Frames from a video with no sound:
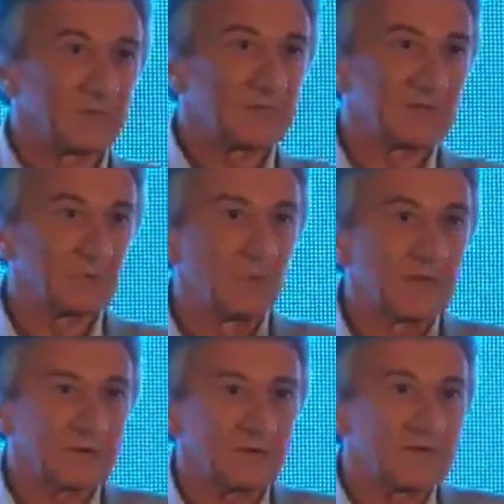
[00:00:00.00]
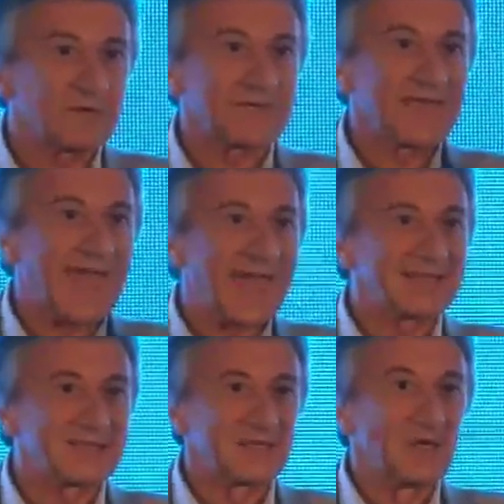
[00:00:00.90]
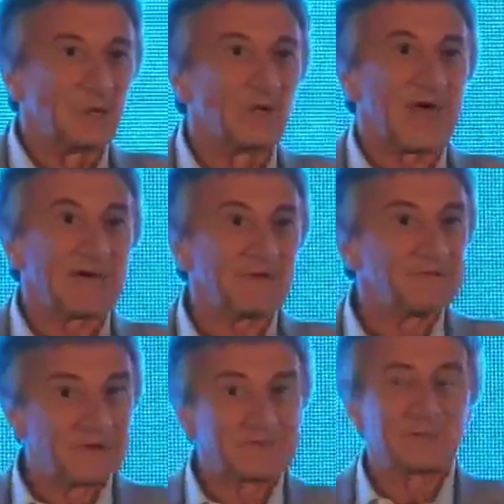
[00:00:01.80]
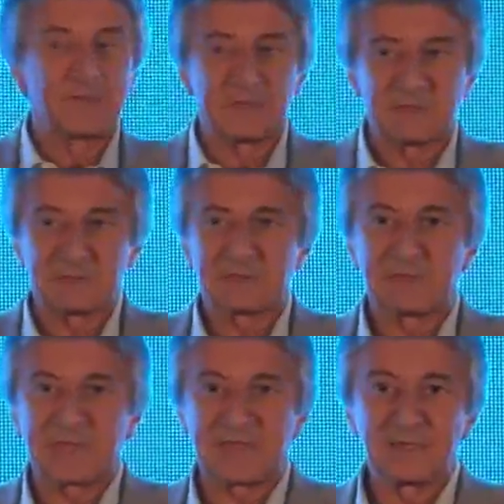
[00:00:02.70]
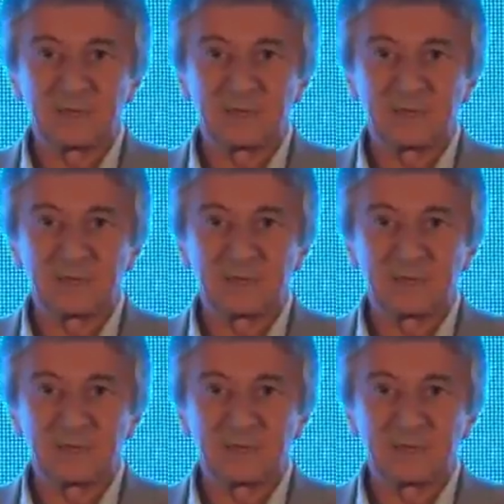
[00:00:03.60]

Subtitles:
which is whether or not the ads were ever visible to the end